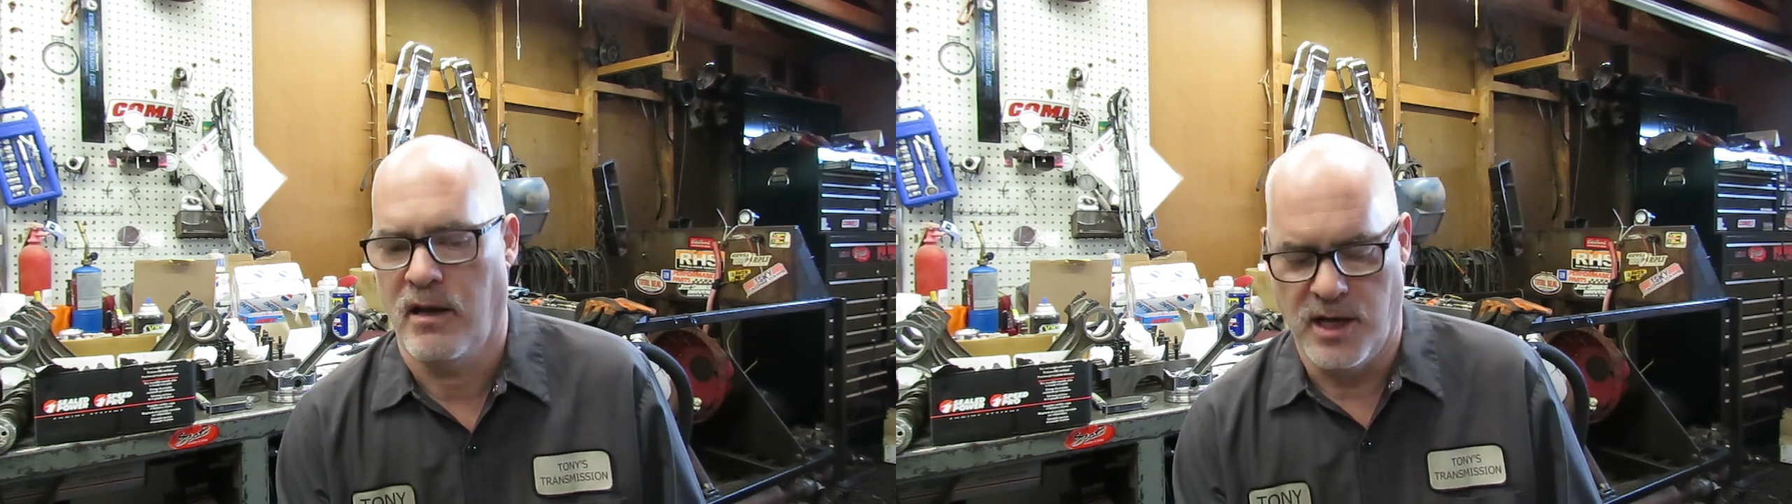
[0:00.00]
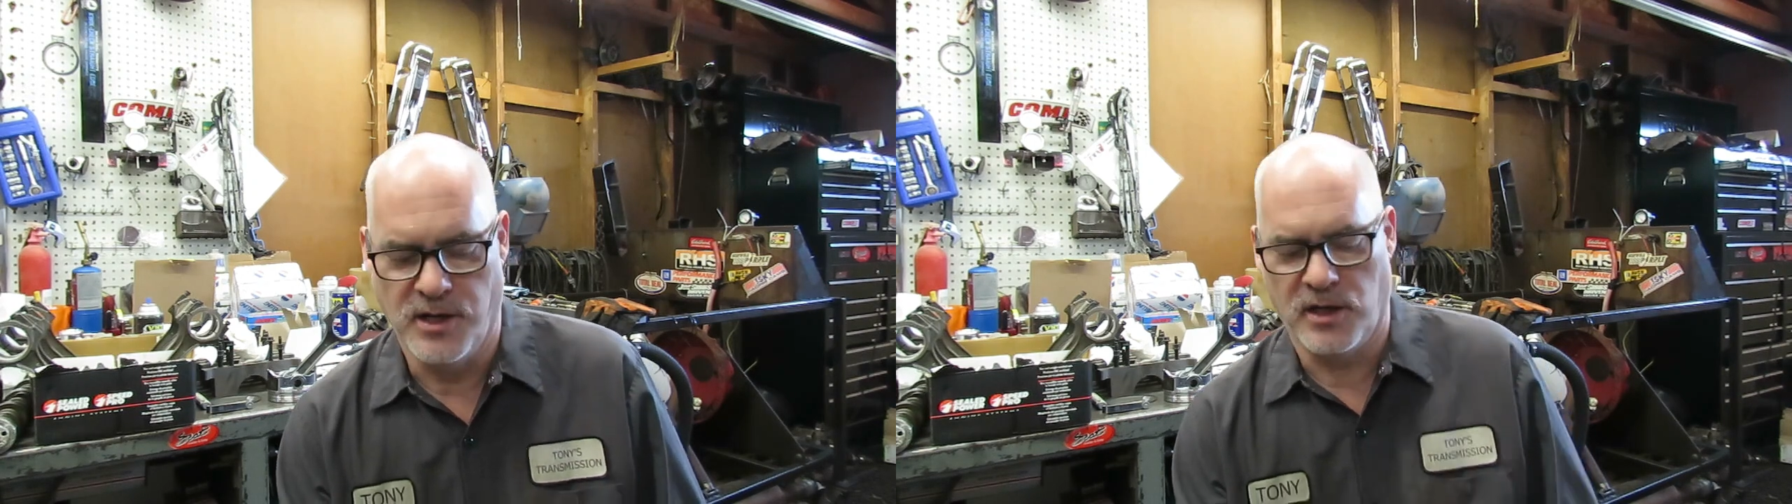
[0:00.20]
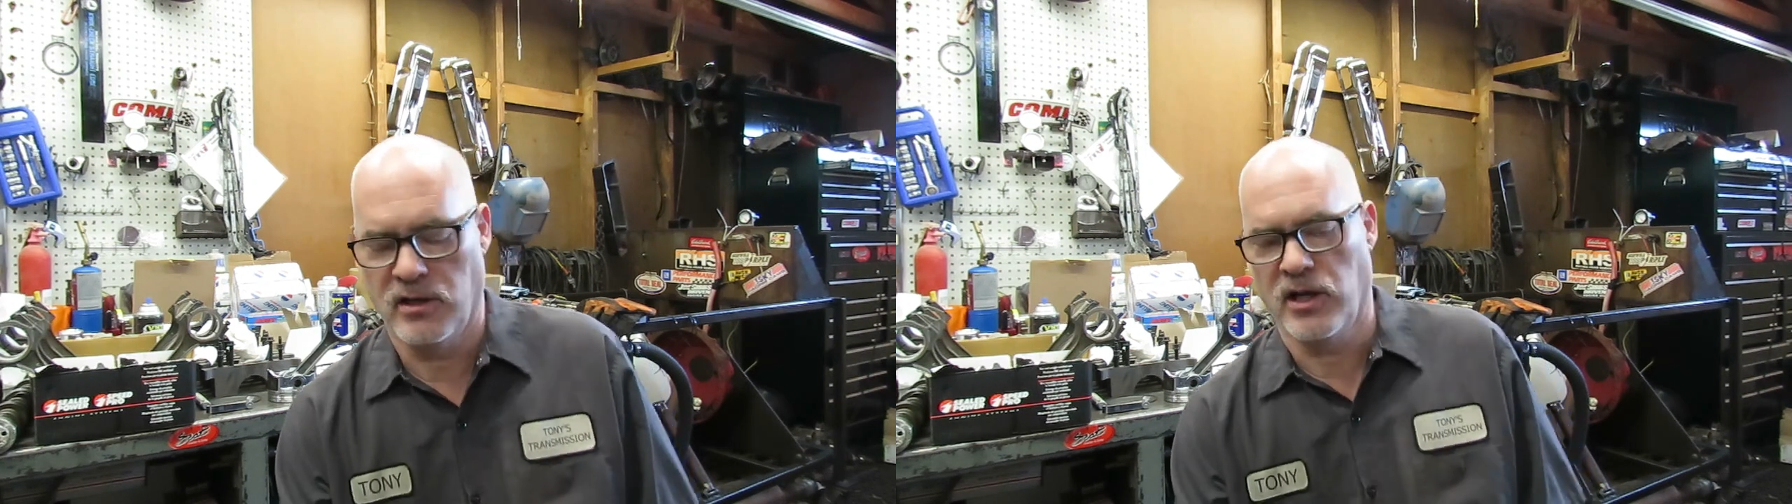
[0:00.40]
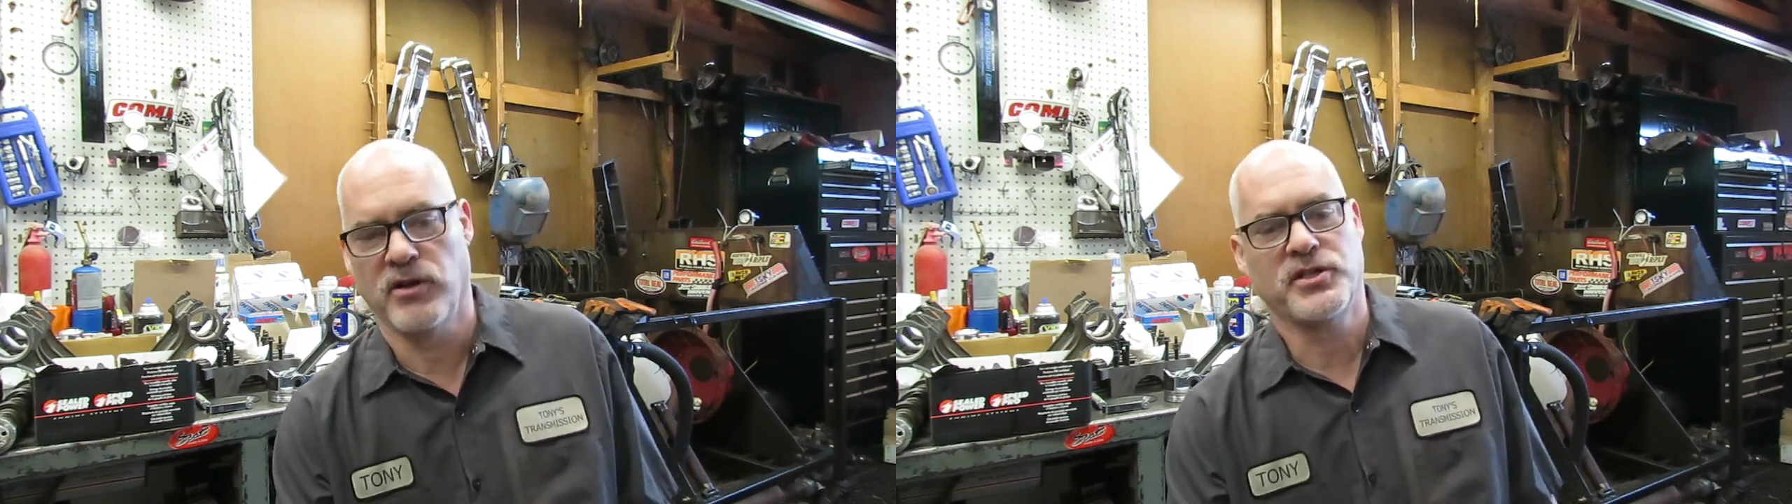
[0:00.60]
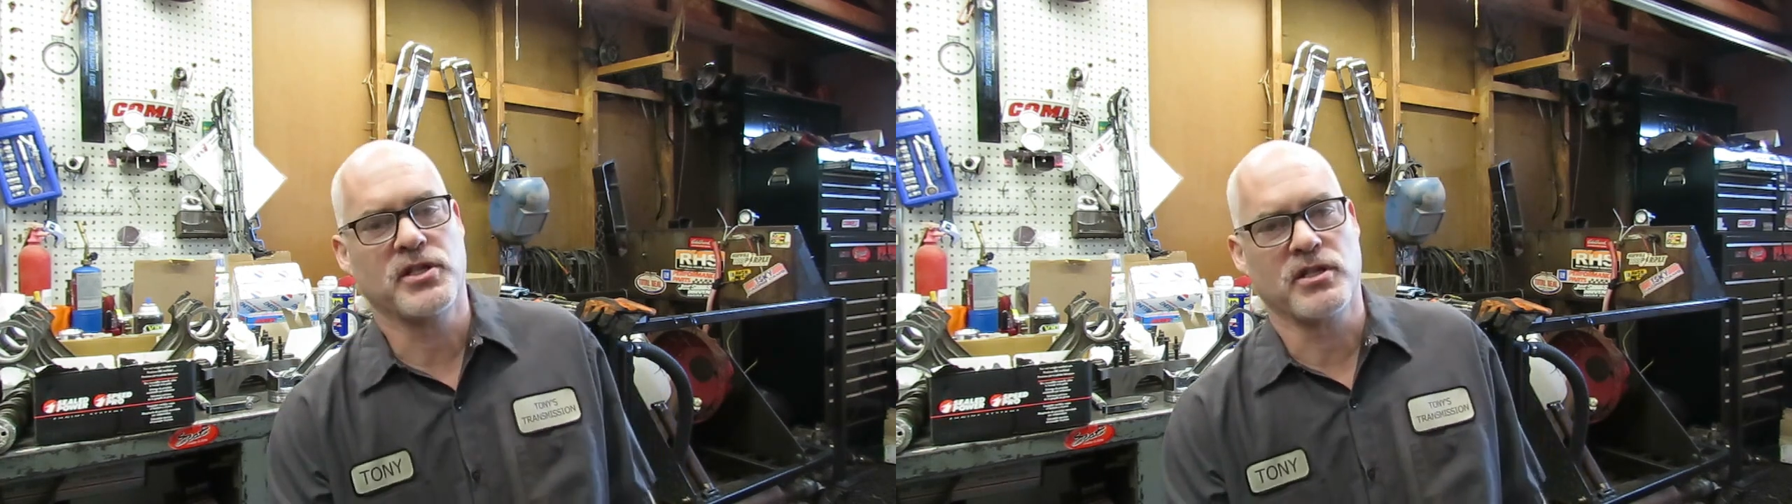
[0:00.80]
and the
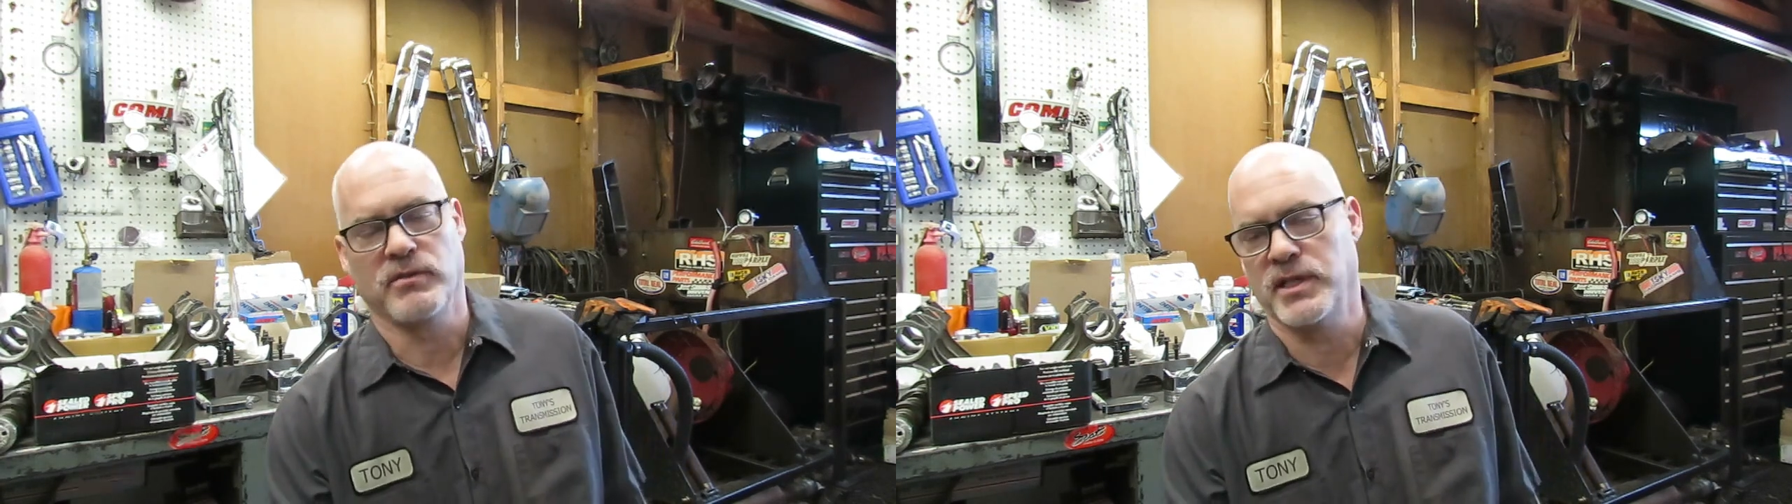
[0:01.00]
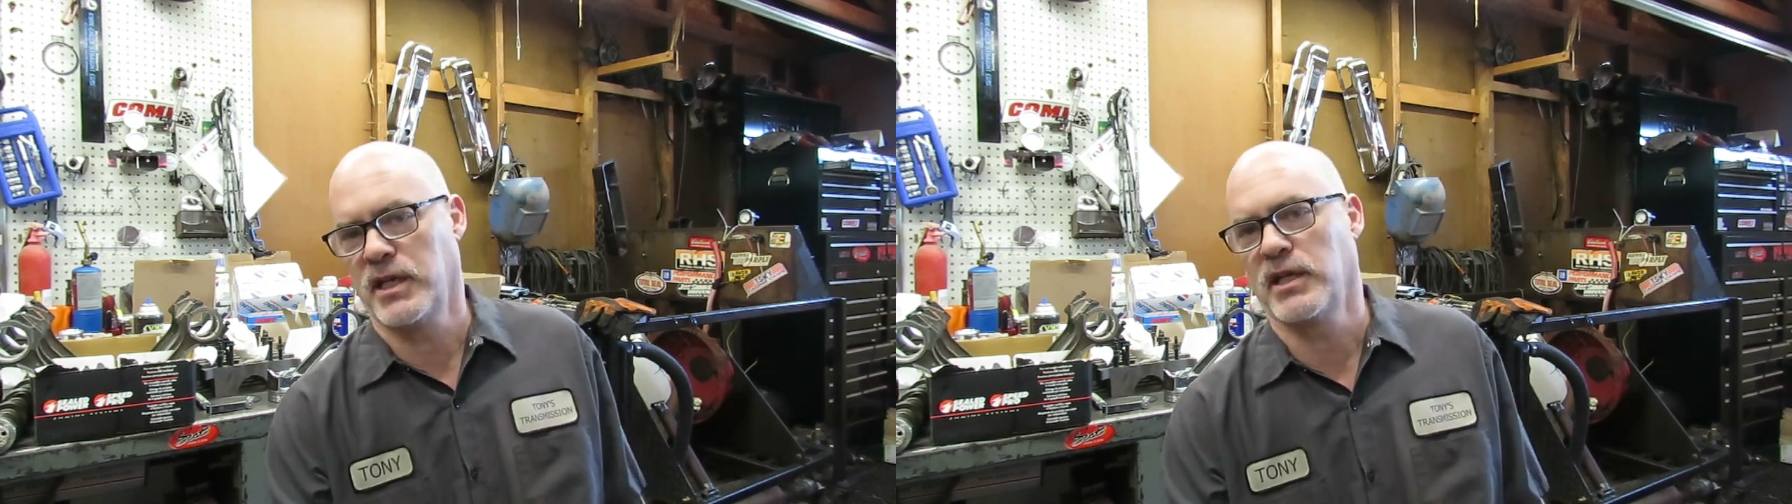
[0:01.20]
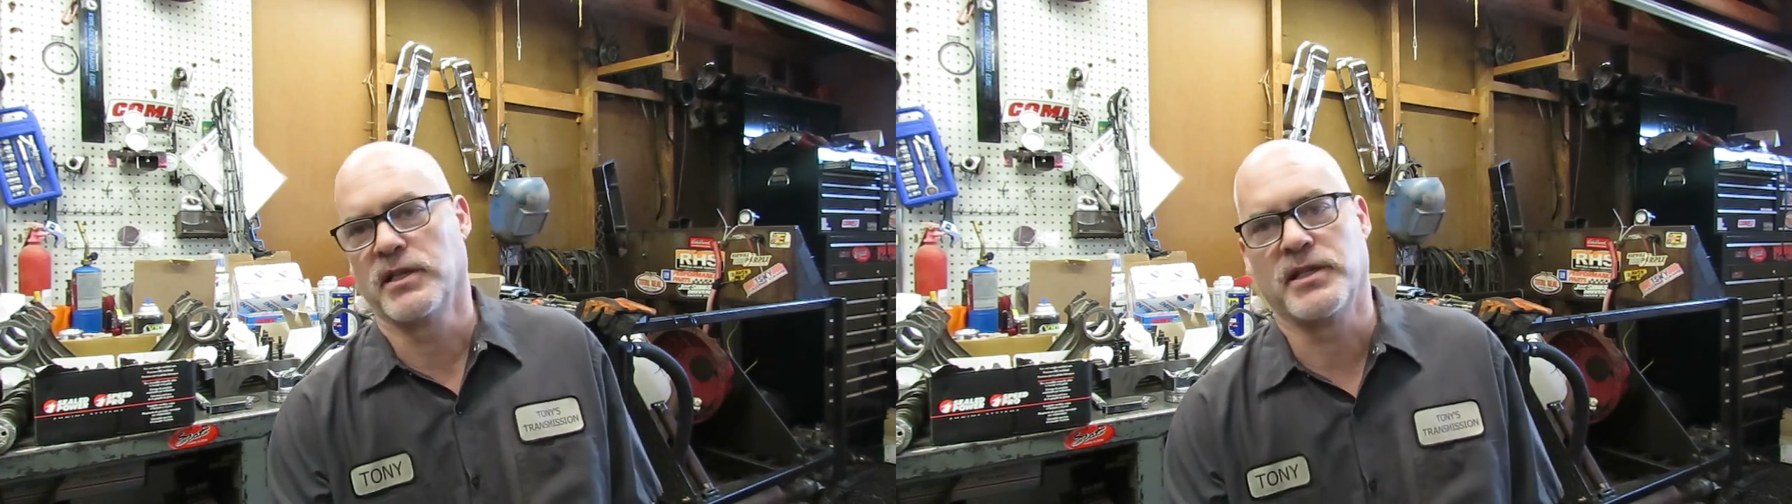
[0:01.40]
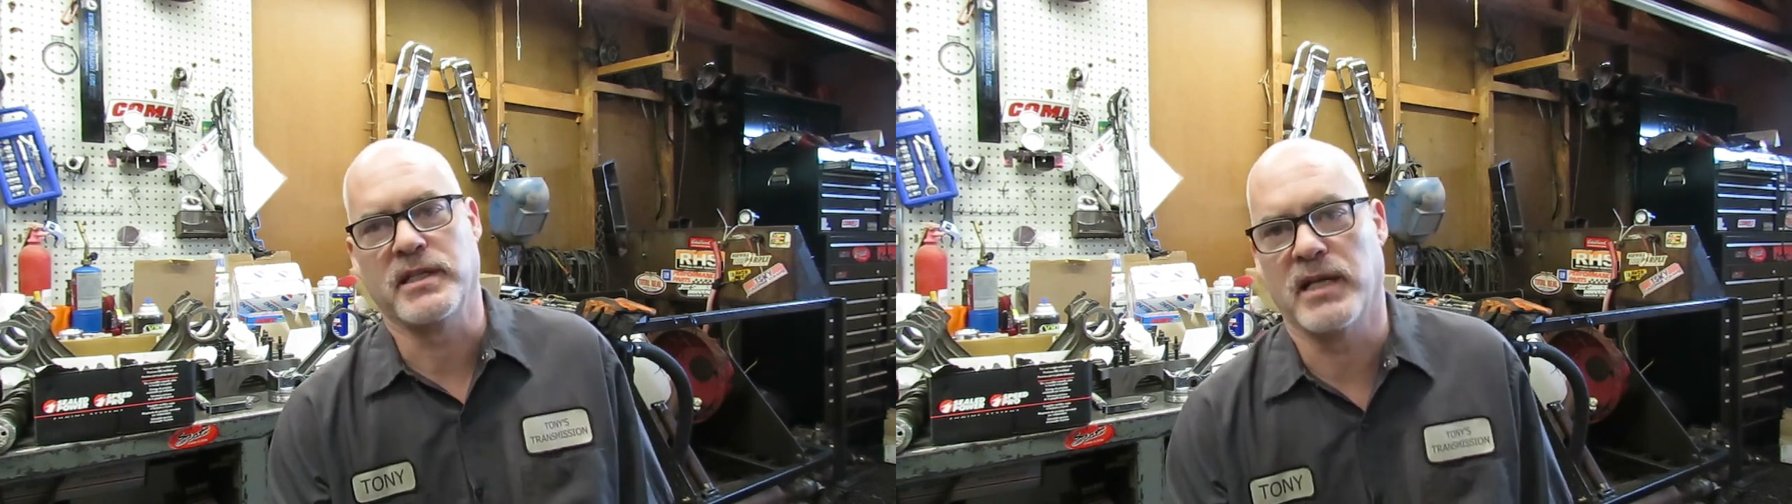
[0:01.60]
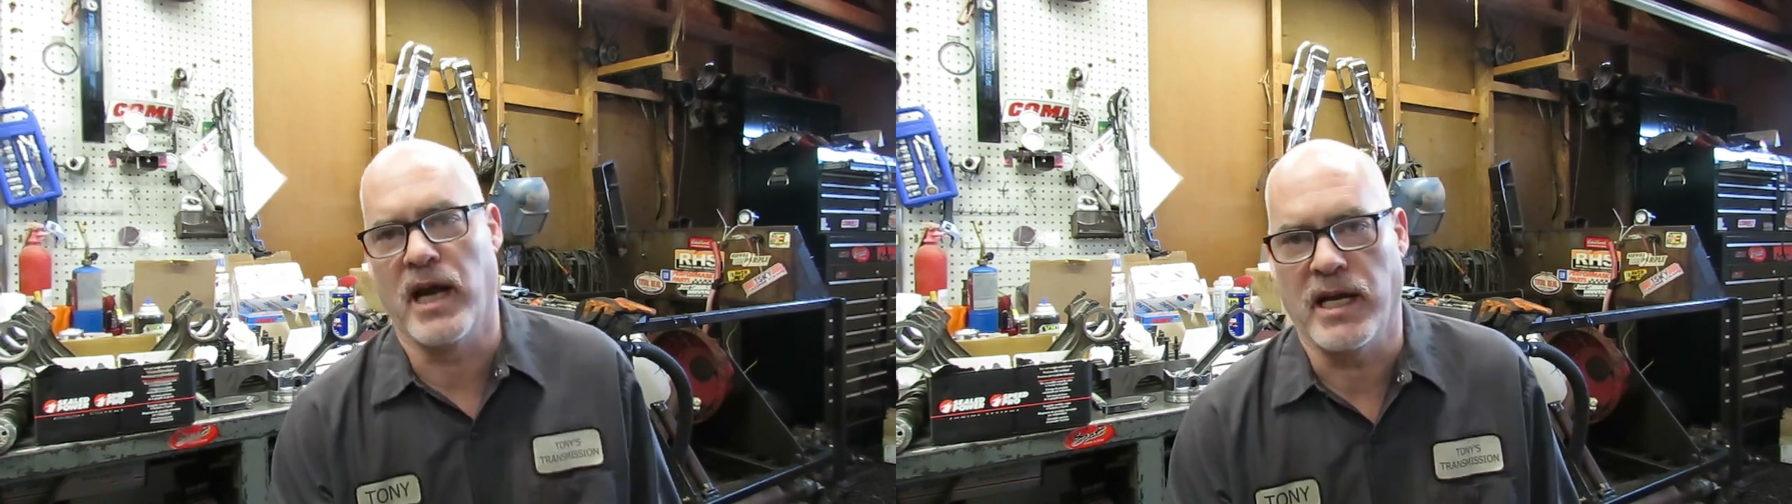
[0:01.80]
clearances are
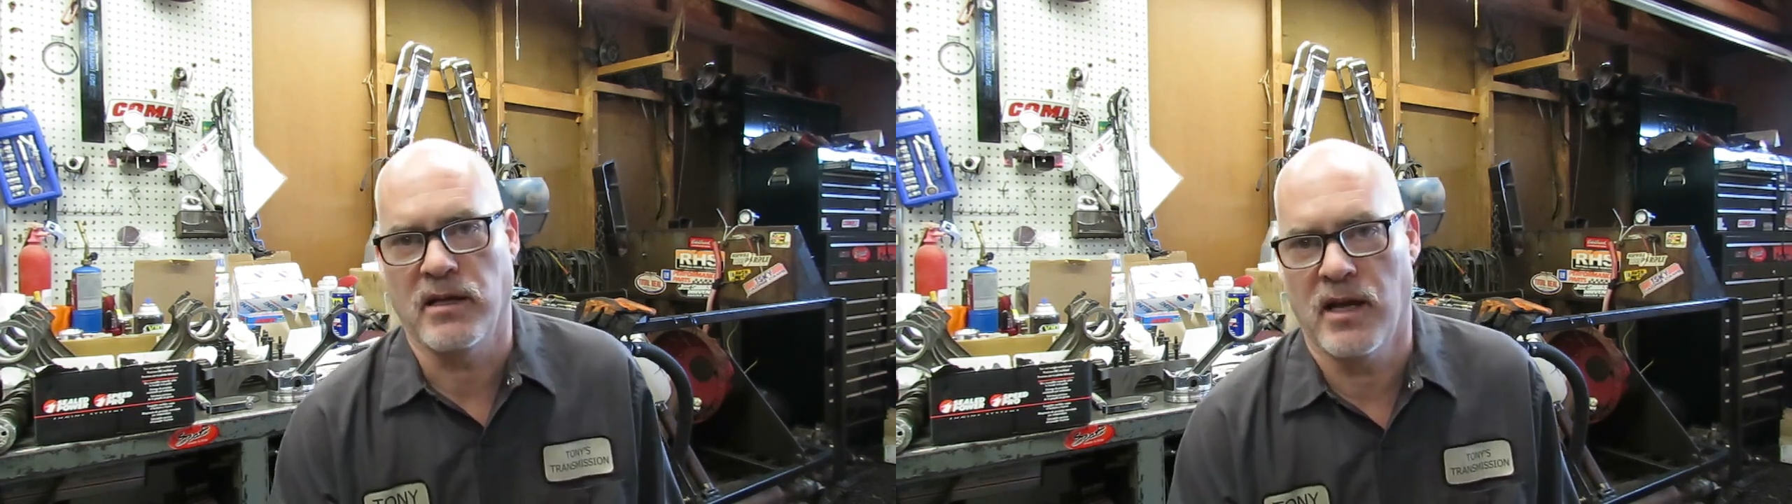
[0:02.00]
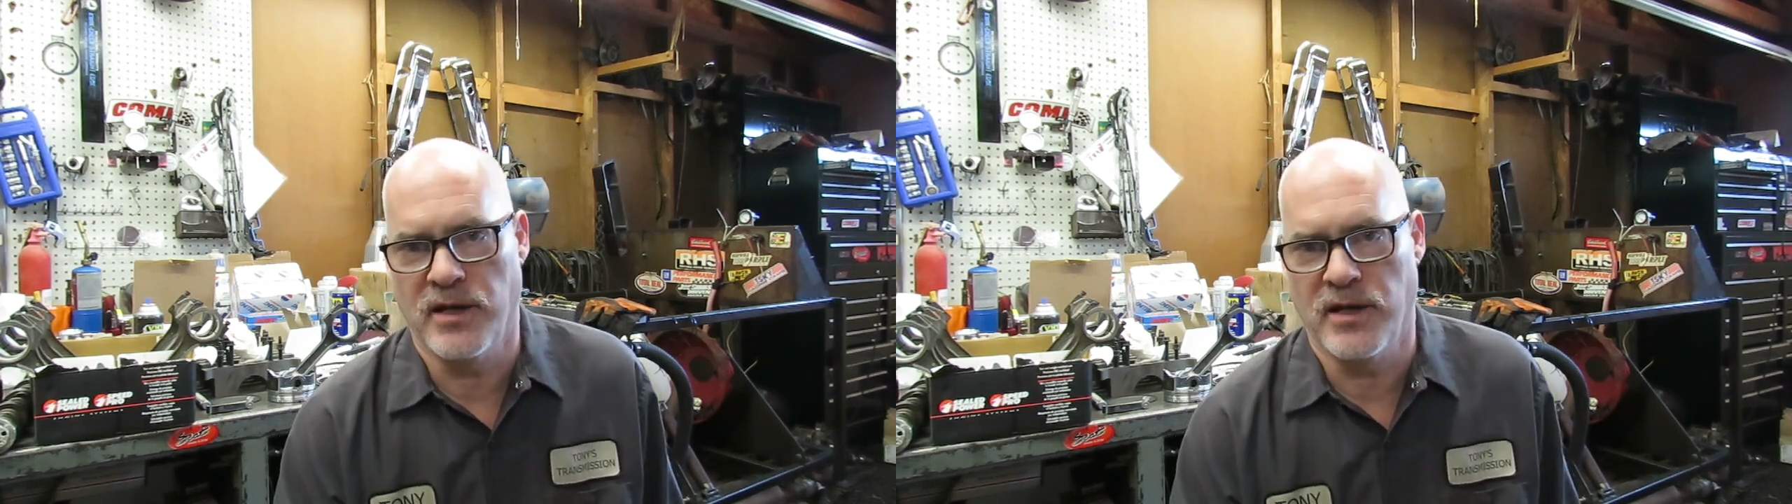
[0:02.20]
ridiculously tight.